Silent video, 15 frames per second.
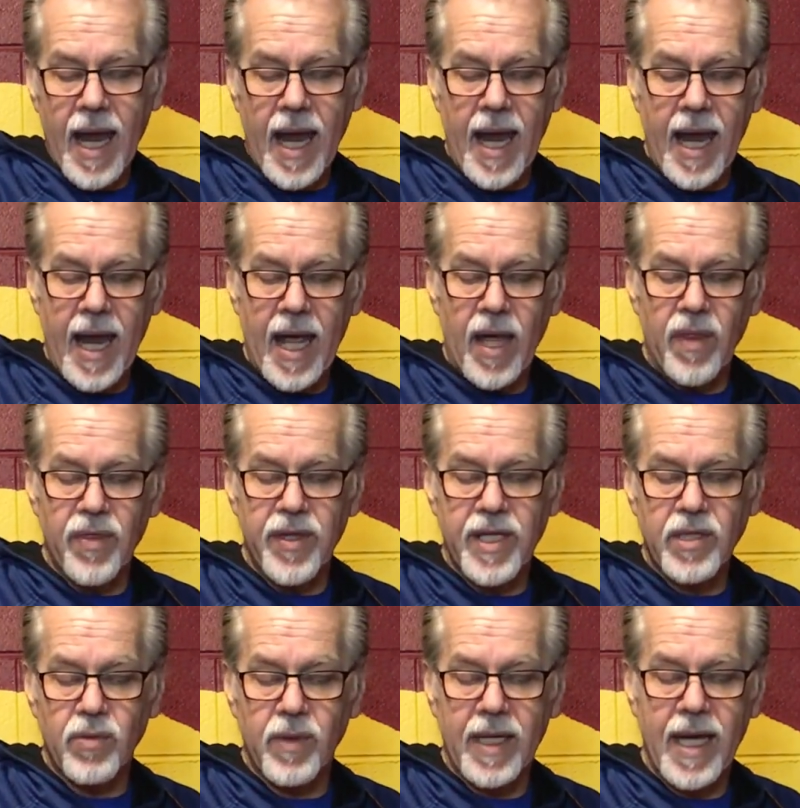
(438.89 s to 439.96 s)
and
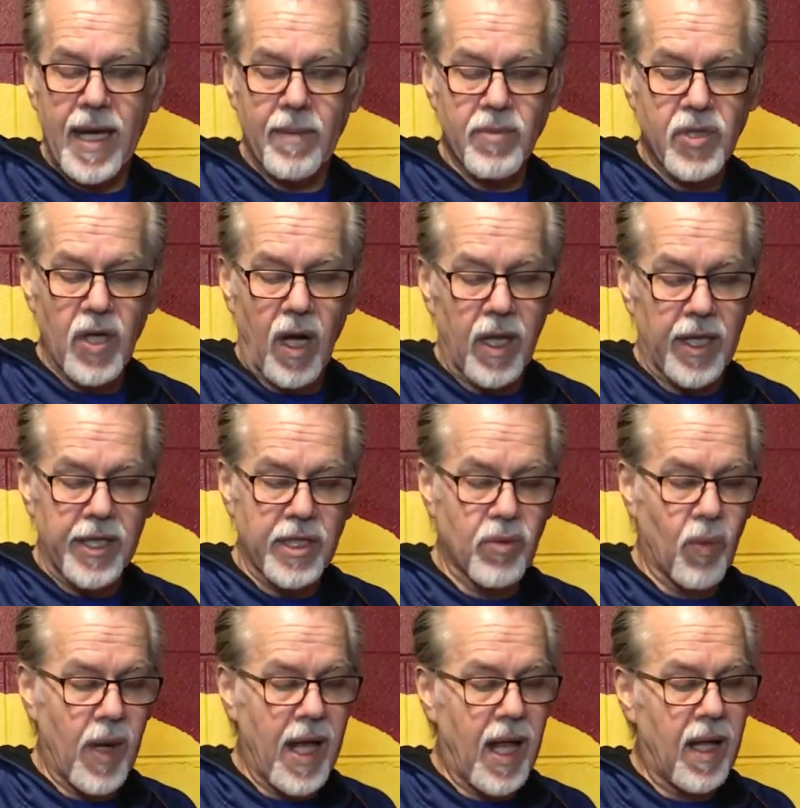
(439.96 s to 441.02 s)
this one came solid as
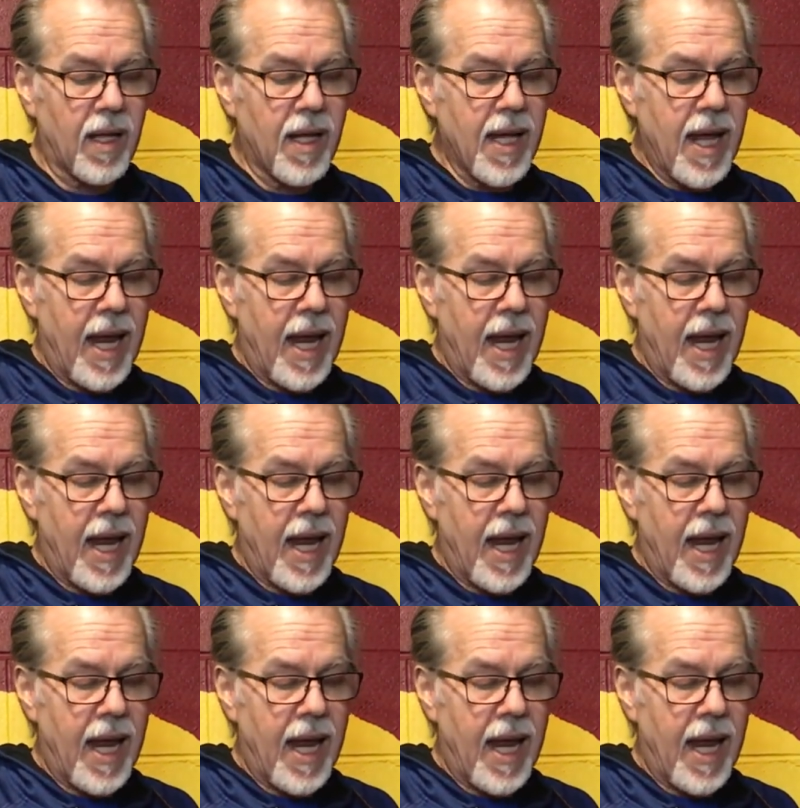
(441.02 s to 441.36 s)
well,